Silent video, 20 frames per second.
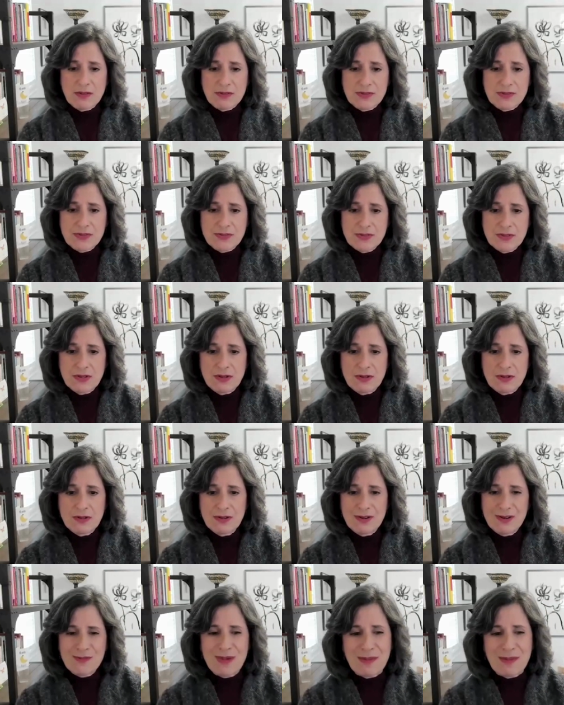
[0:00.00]
else
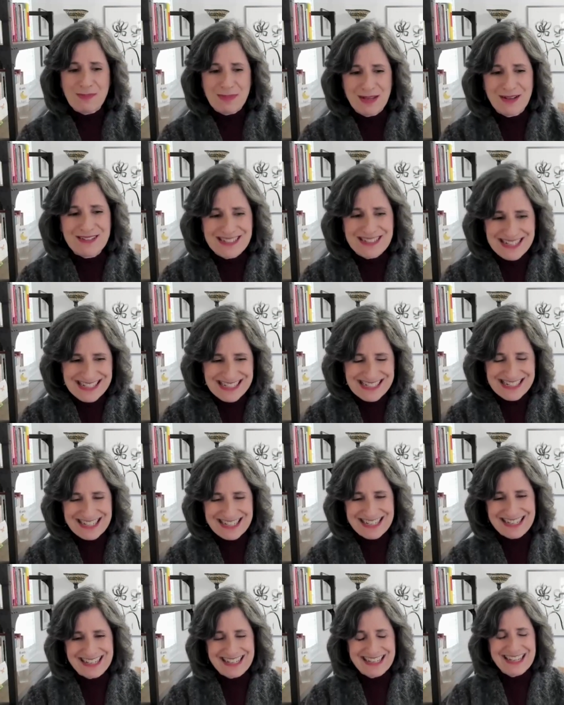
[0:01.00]
who might be
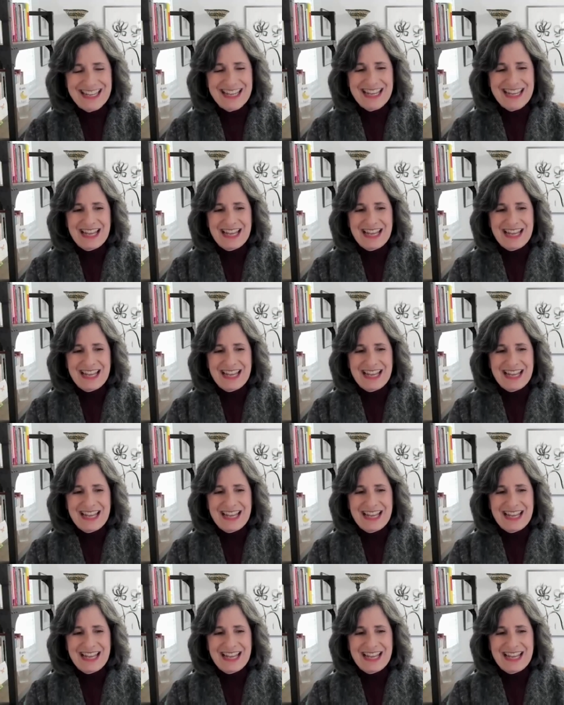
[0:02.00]
autistic,